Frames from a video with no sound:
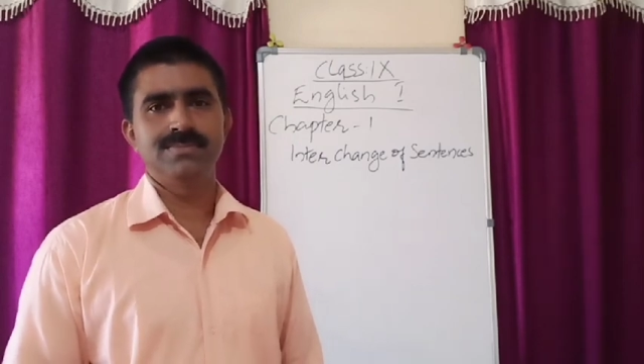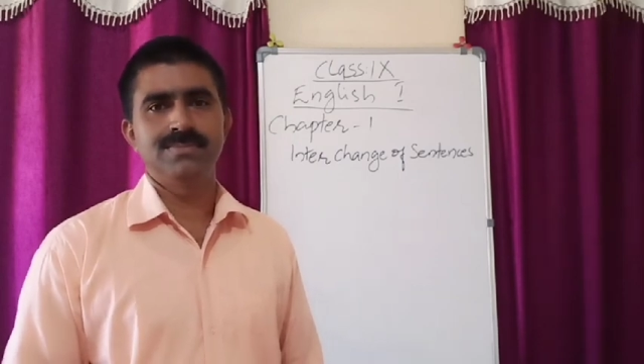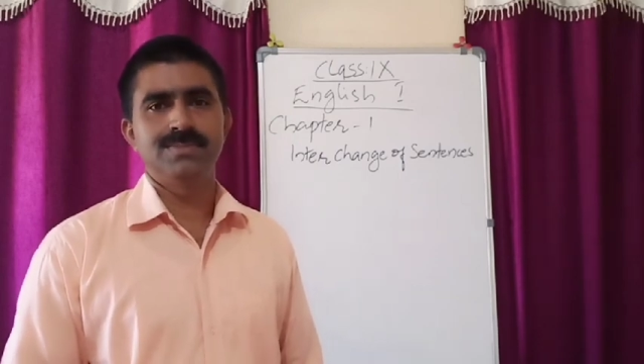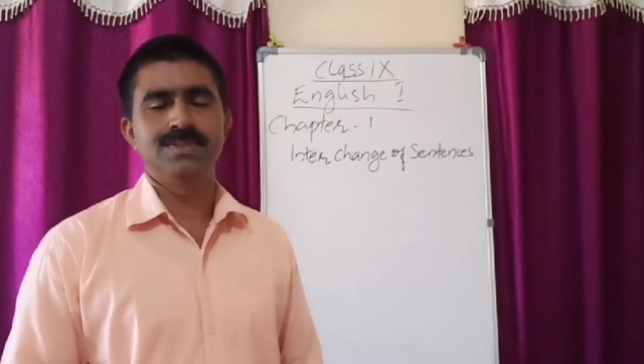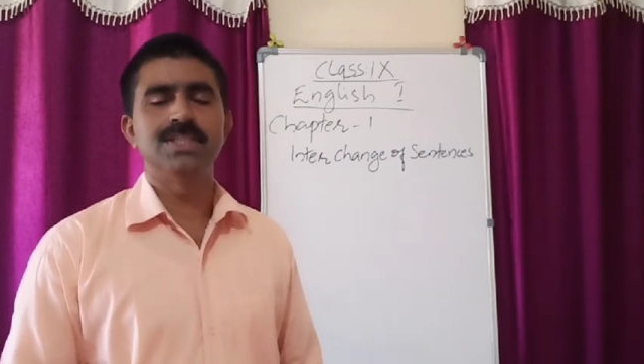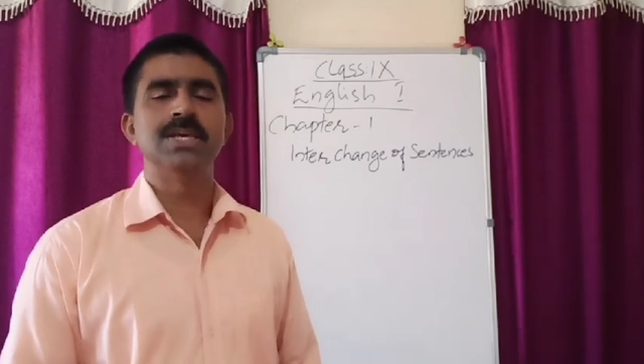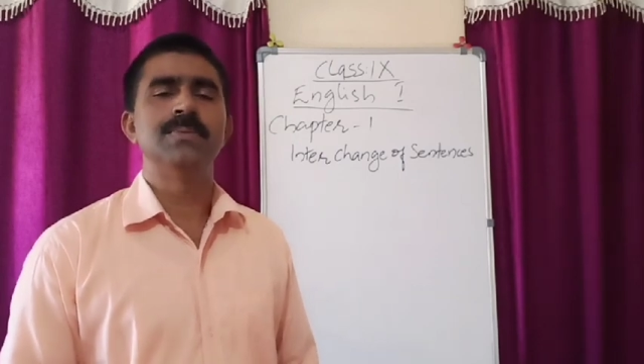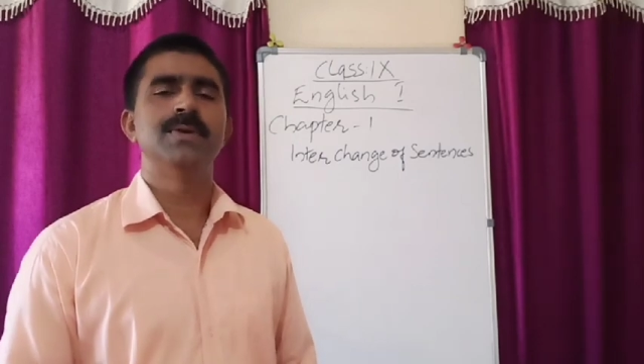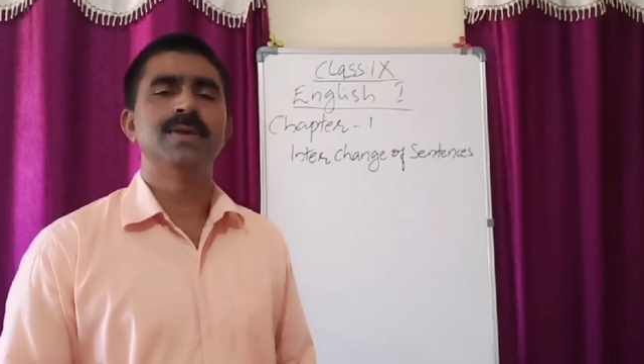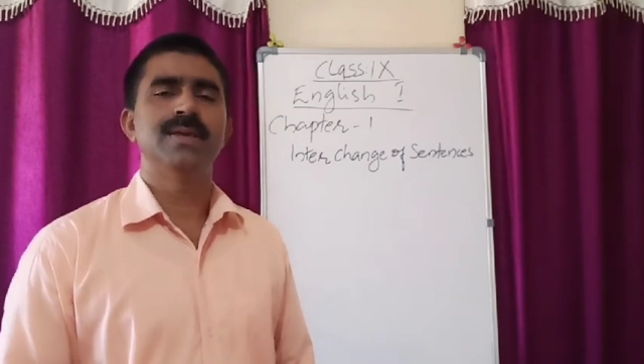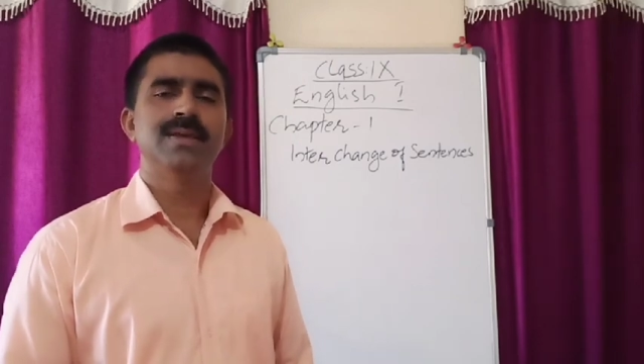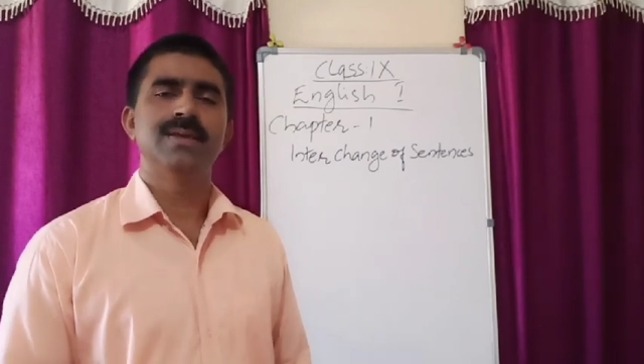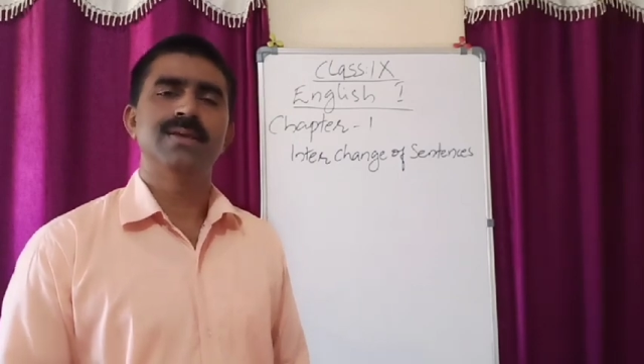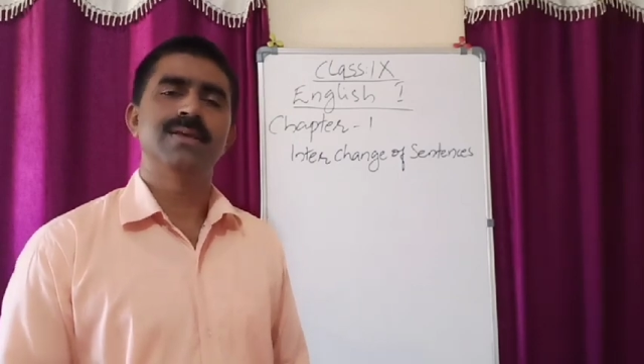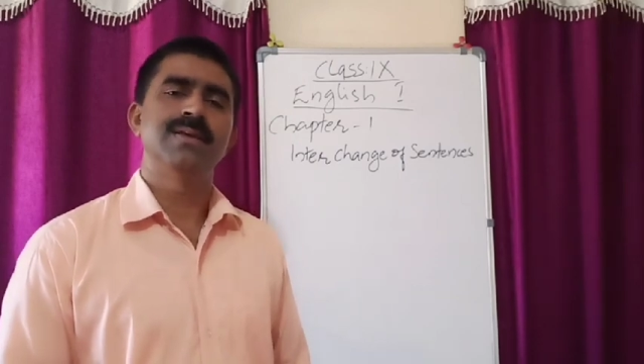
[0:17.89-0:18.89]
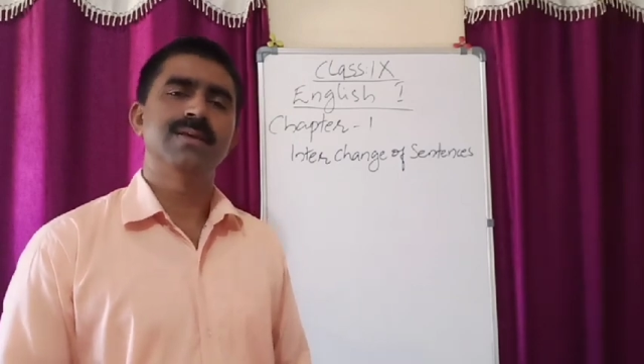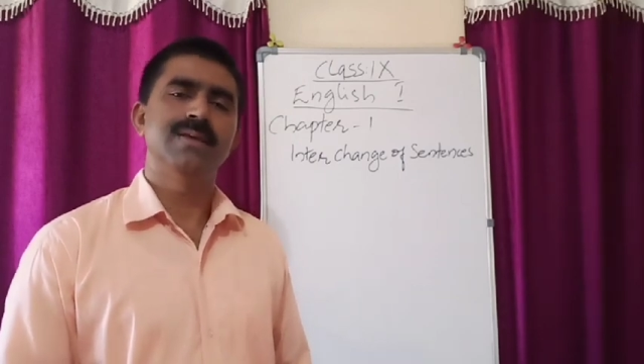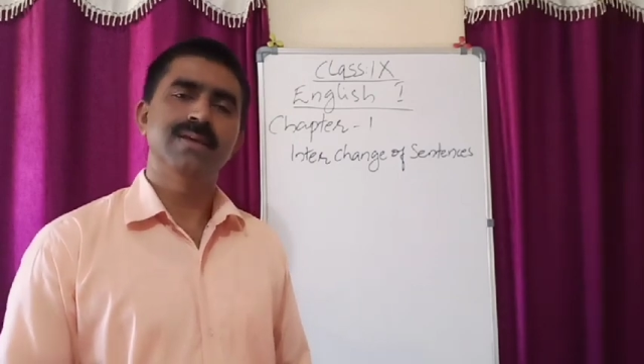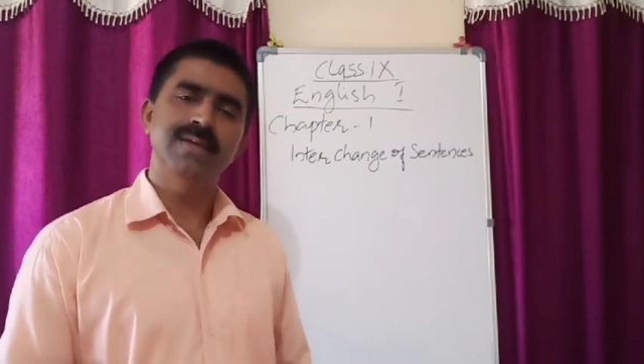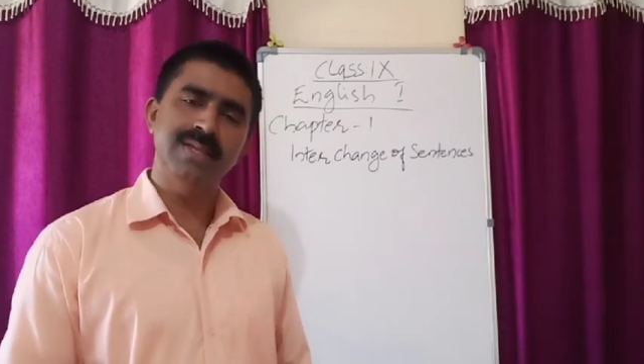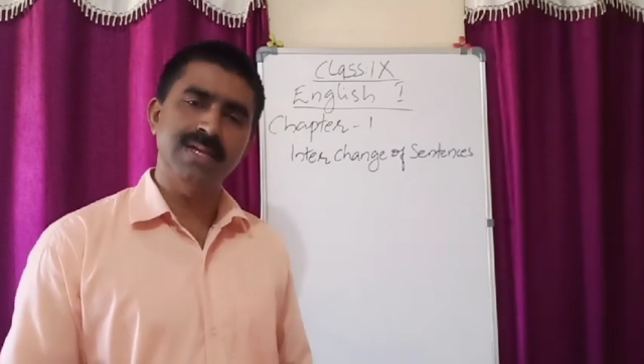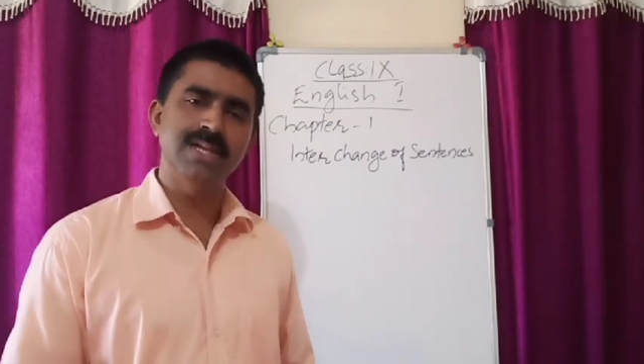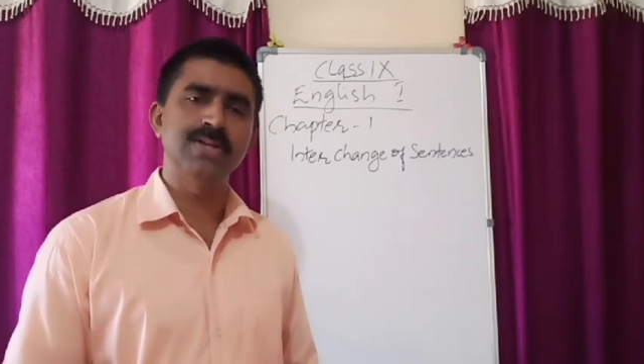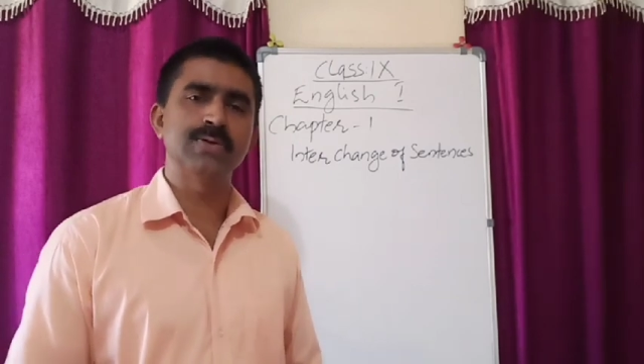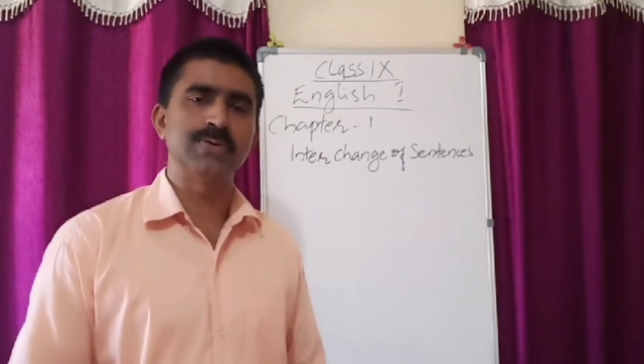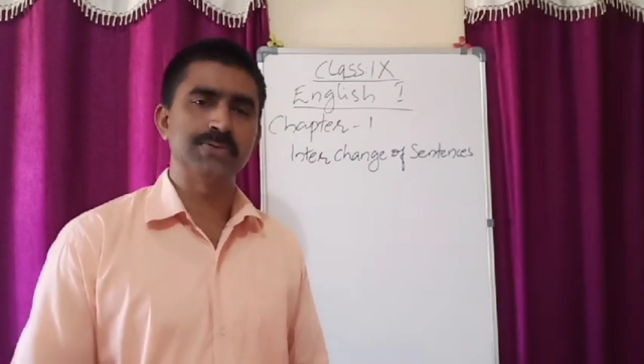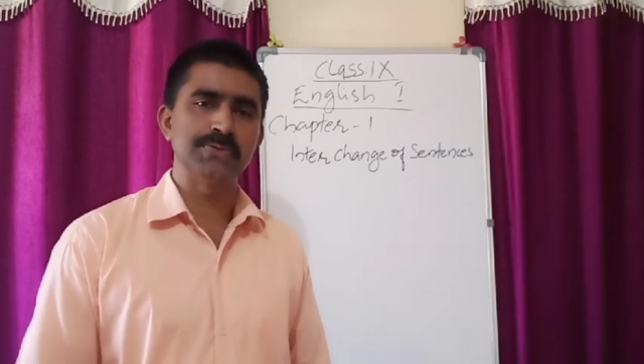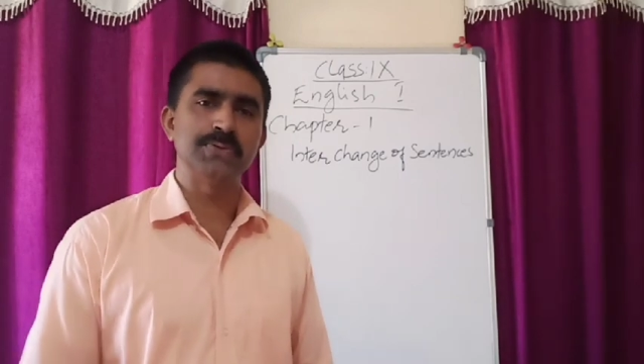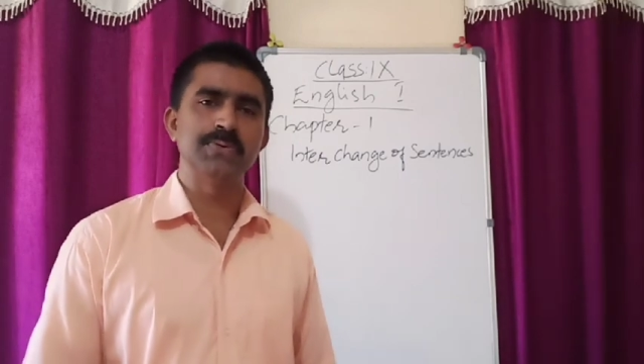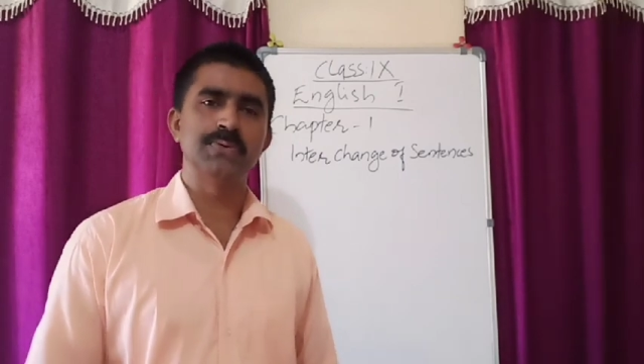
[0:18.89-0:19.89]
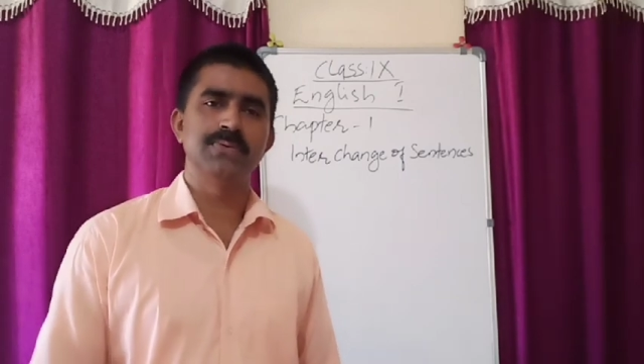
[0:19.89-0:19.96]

Same way English also.